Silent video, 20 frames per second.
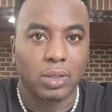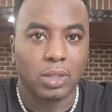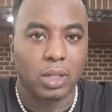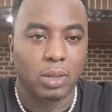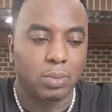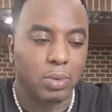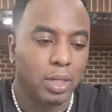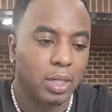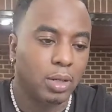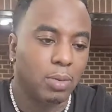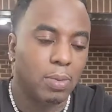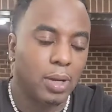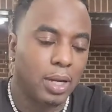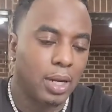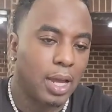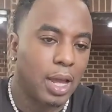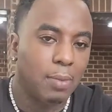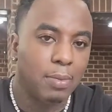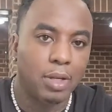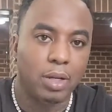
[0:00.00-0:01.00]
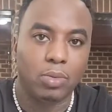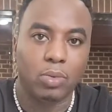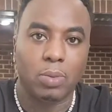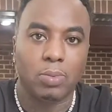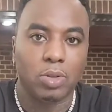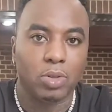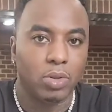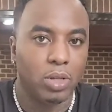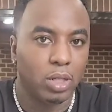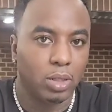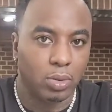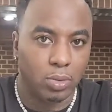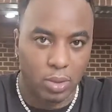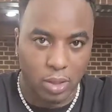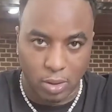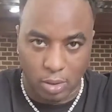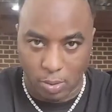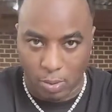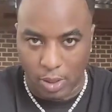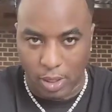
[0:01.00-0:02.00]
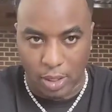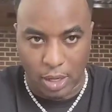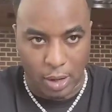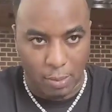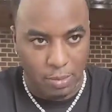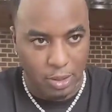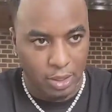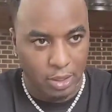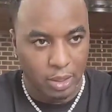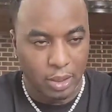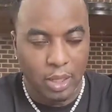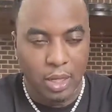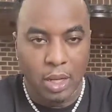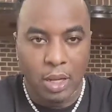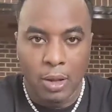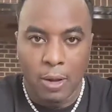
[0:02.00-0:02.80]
You know what I mean? No matter how many women you're dealing with, no matter how many,